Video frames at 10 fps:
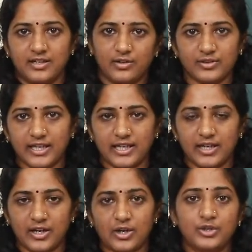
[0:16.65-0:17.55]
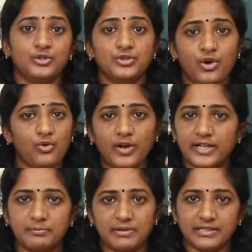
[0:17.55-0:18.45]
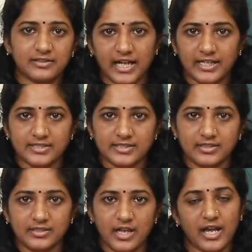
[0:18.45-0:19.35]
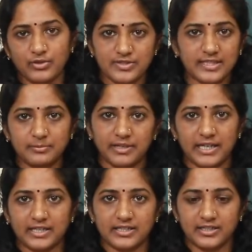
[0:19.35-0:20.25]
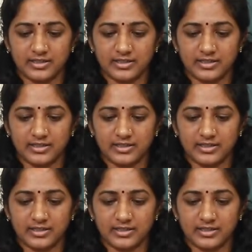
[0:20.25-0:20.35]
Okay, you know what a brick right? Have you seen brick?